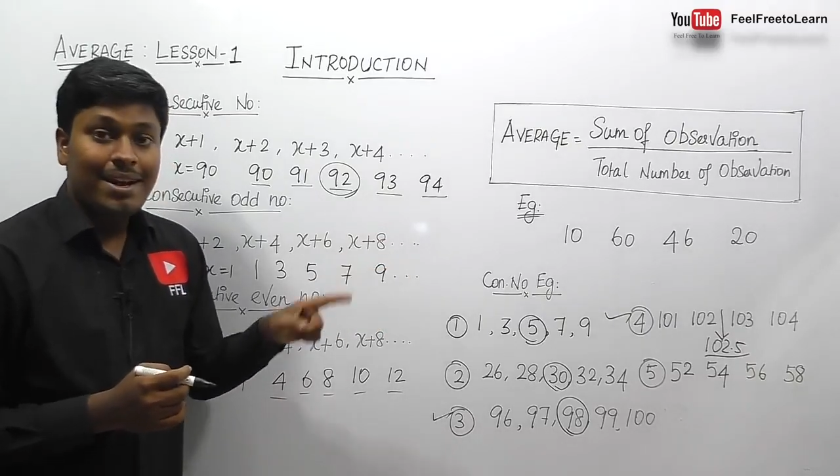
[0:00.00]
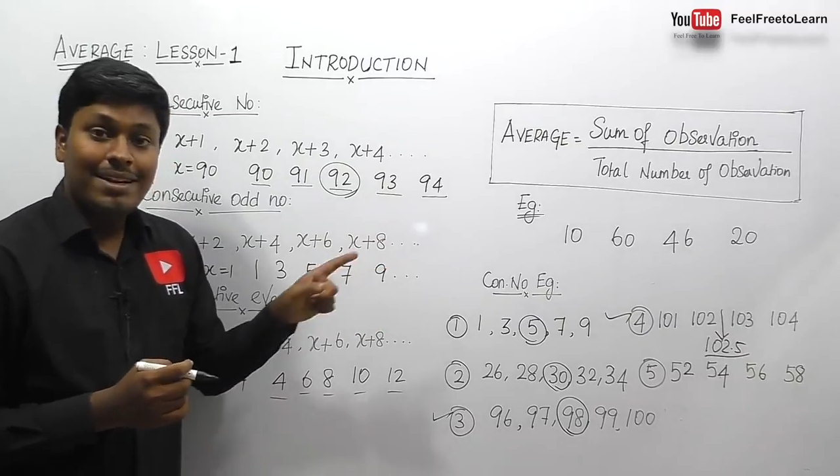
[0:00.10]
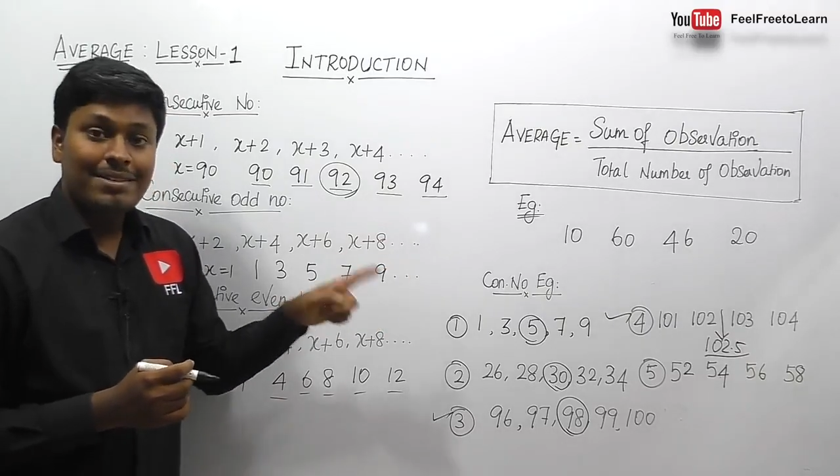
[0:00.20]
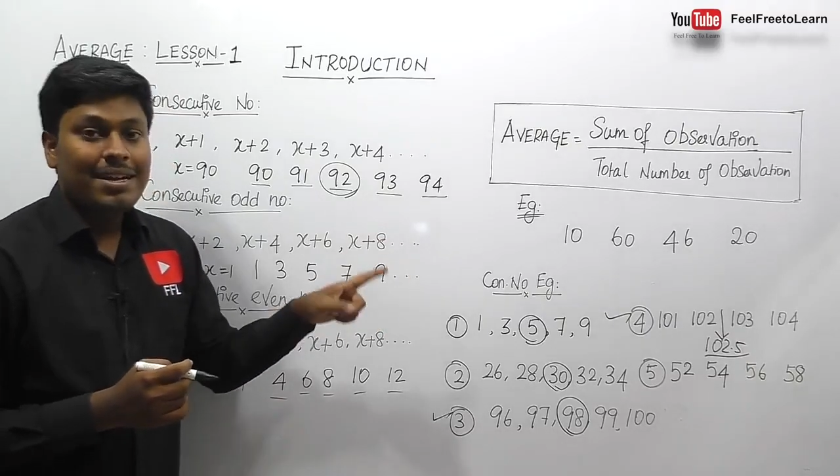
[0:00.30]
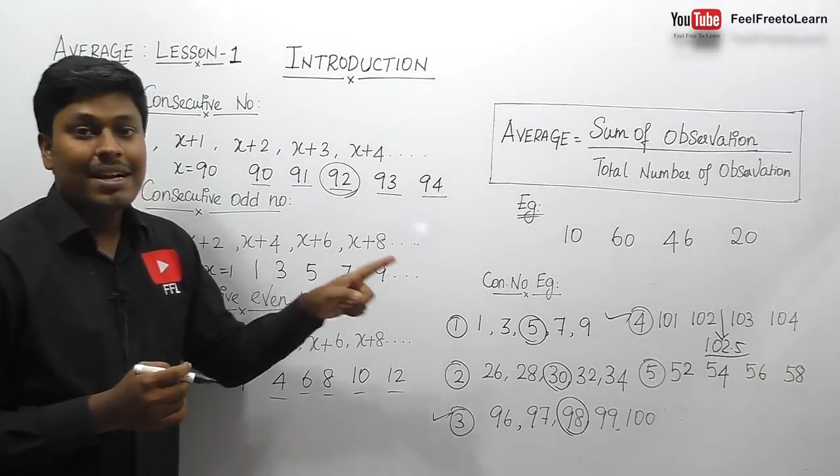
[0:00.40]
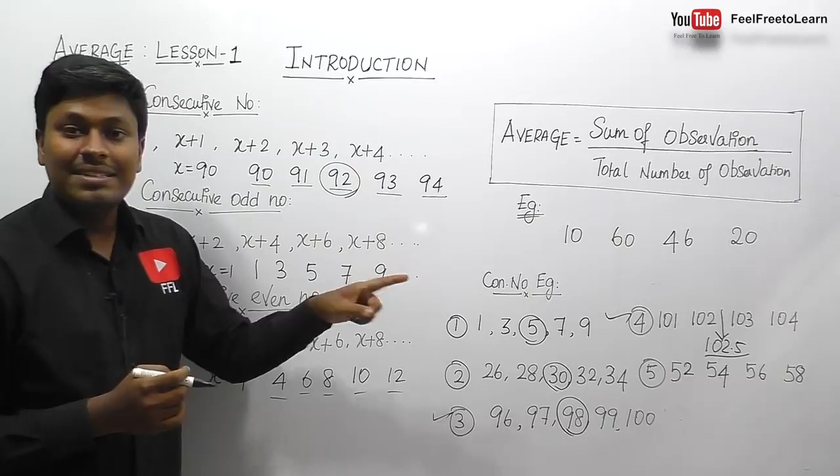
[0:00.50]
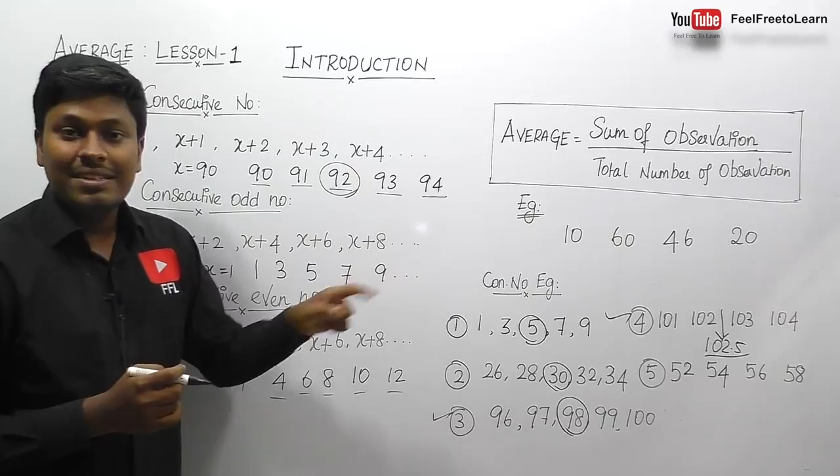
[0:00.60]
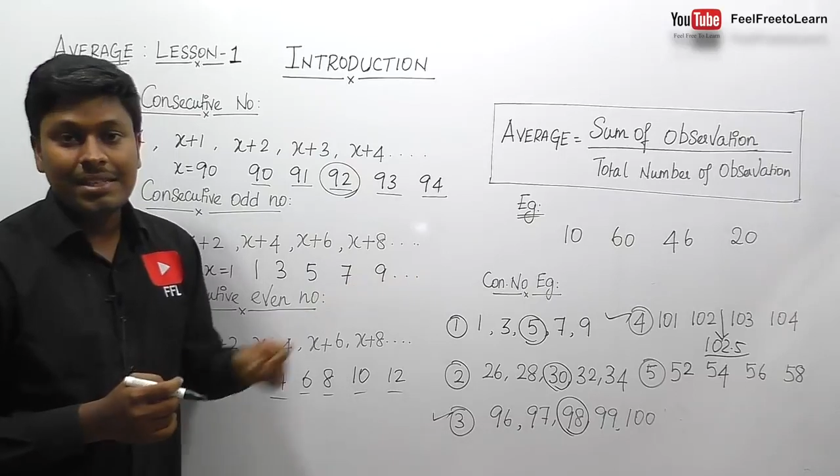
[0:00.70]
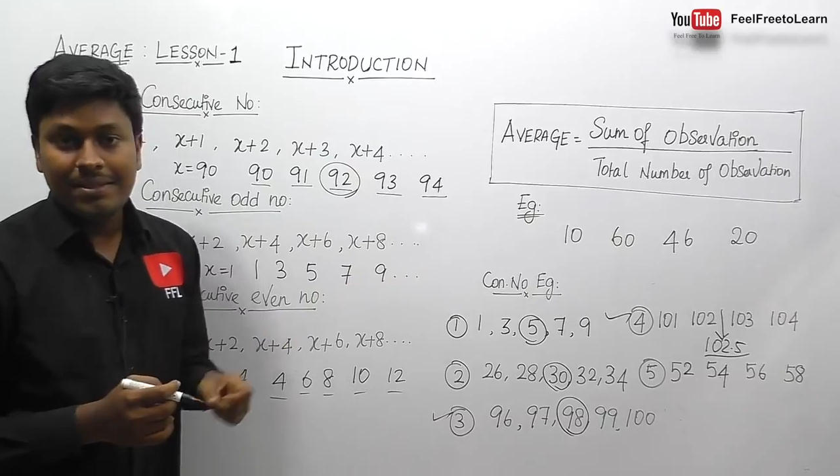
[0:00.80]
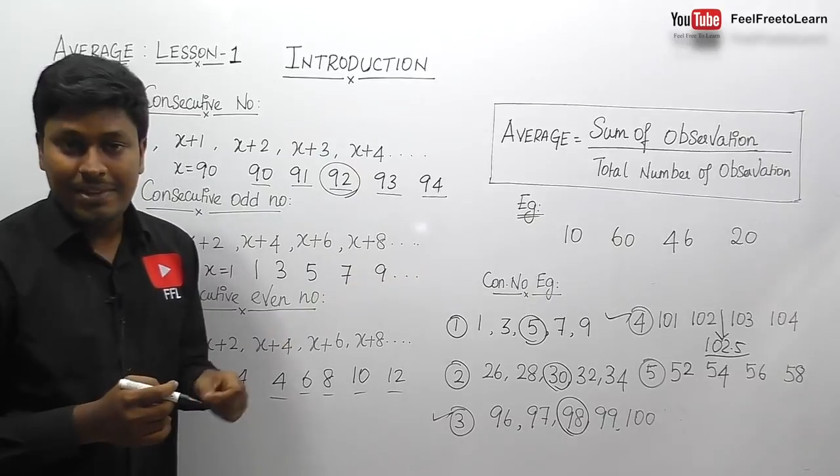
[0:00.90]
It is a
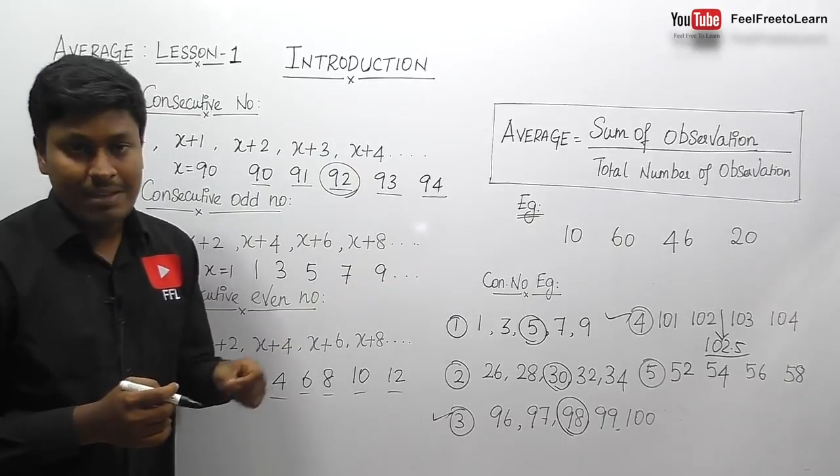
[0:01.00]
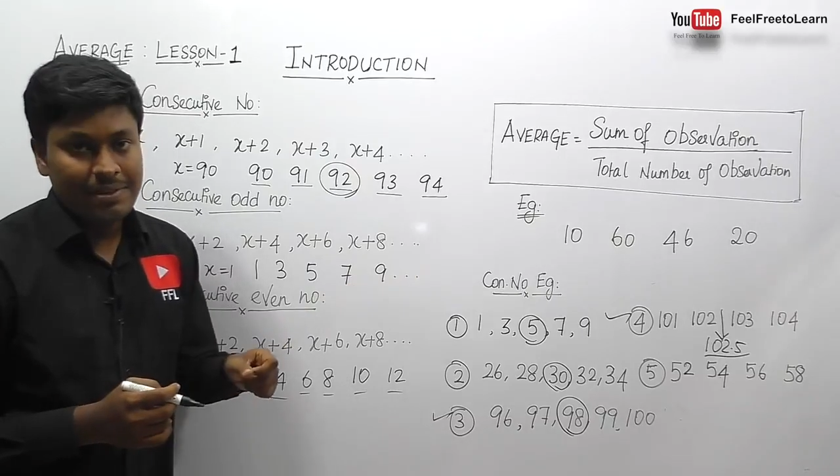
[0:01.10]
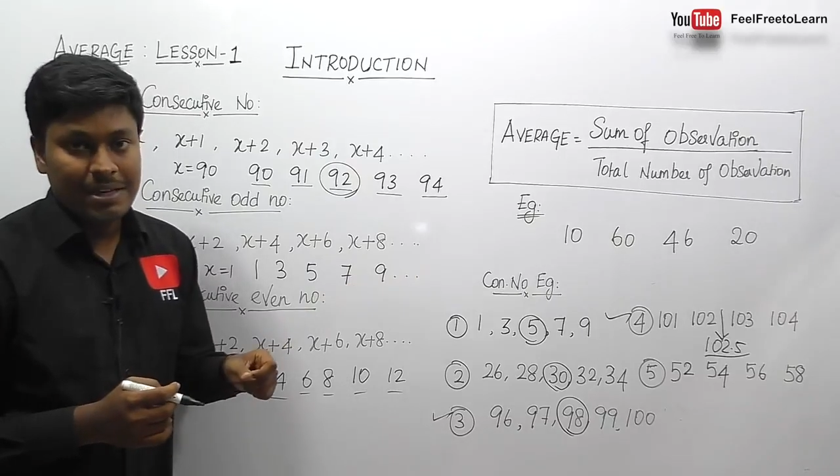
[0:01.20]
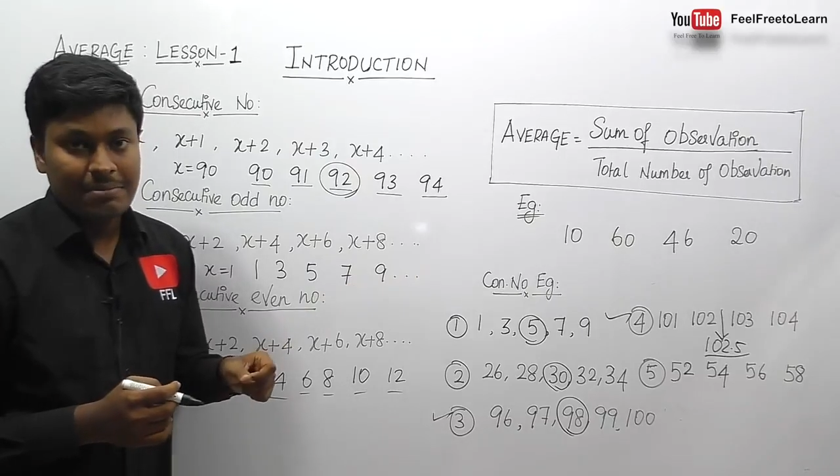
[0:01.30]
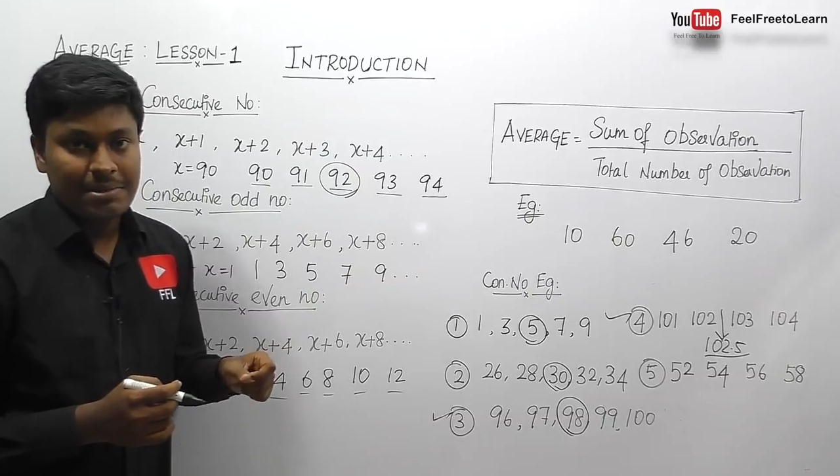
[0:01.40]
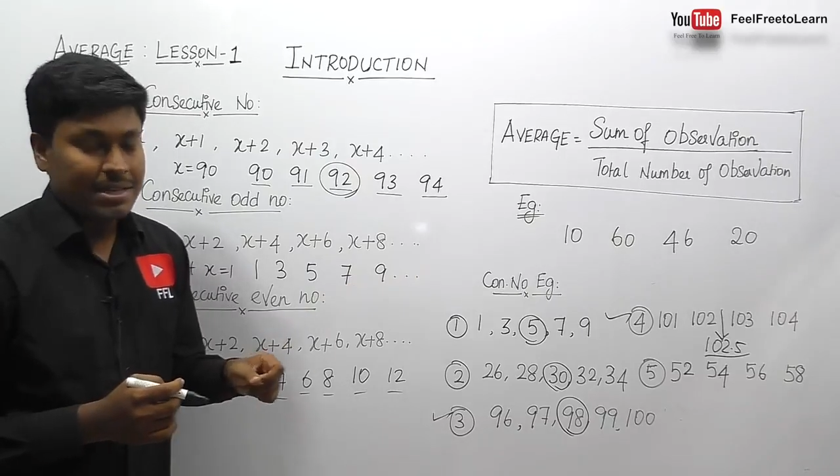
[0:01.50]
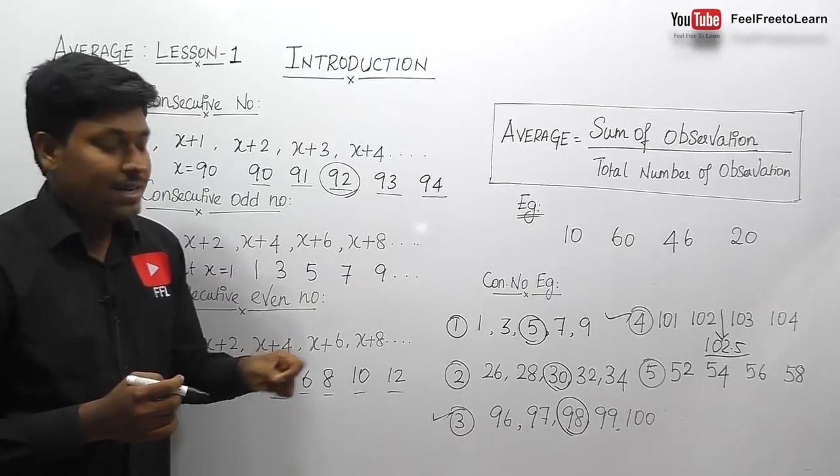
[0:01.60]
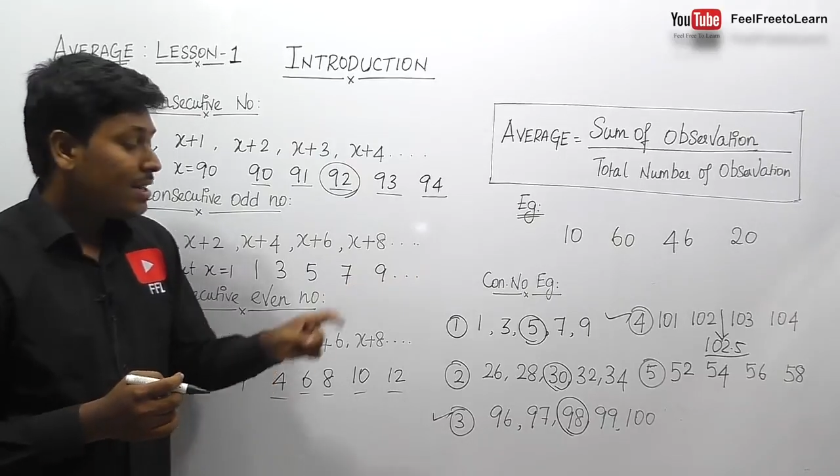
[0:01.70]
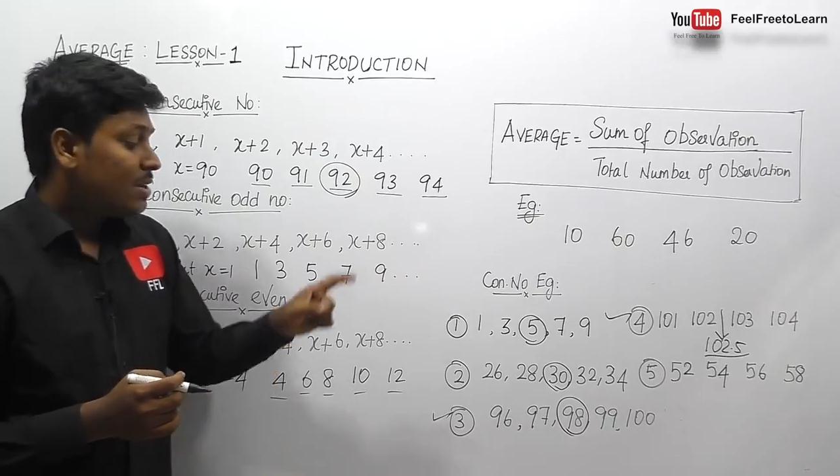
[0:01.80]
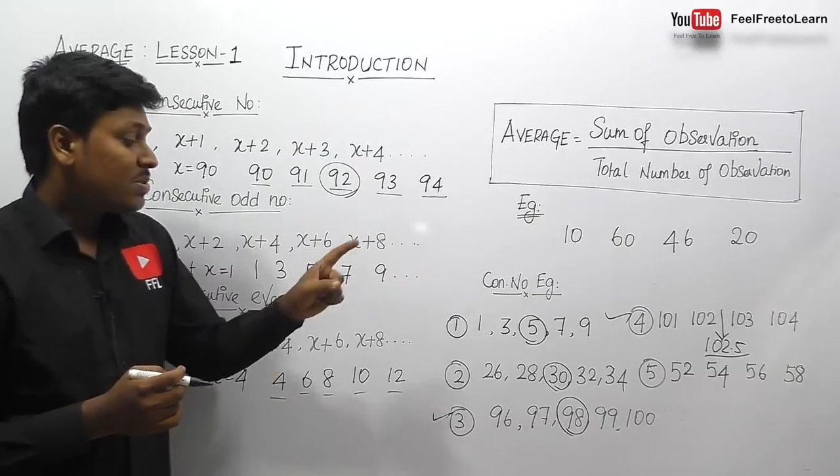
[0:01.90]
consecutive even numbers, right?